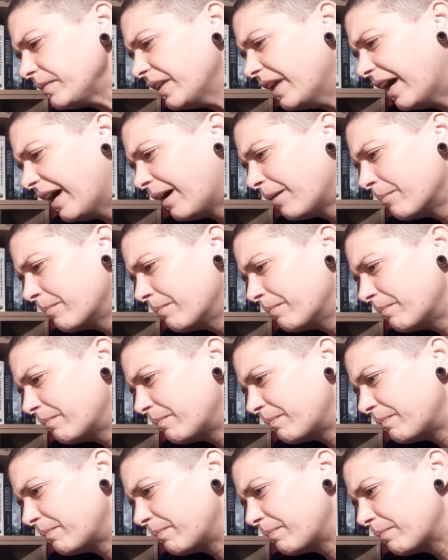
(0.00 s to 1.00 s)
Um,
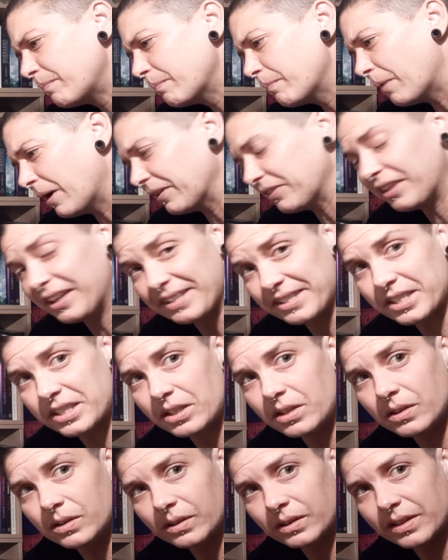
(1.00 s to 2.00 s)
but that
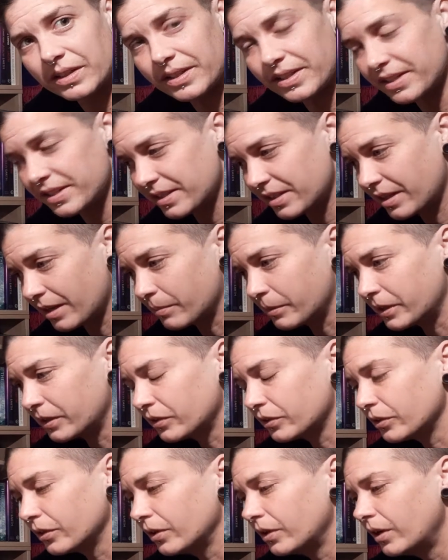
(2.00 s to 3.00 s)
song is coming
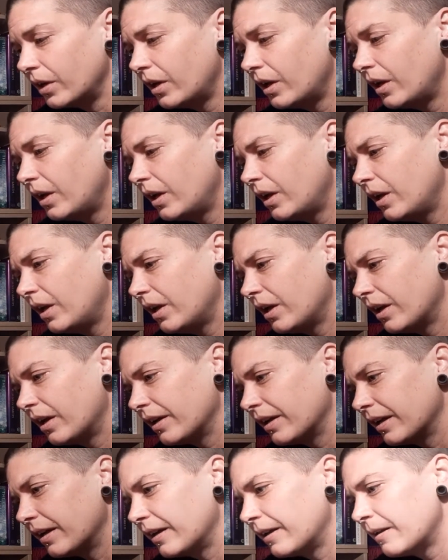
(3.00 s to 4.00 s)
through.
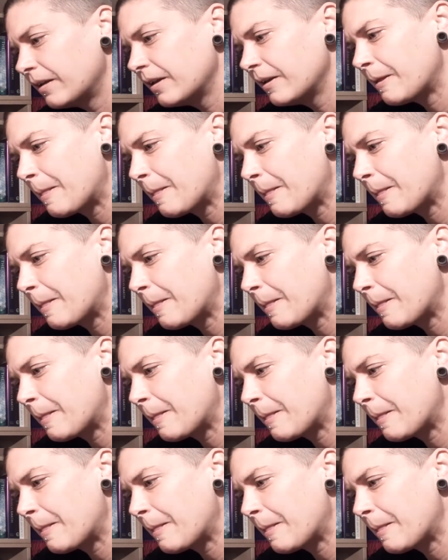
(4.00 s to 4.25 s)
Okay.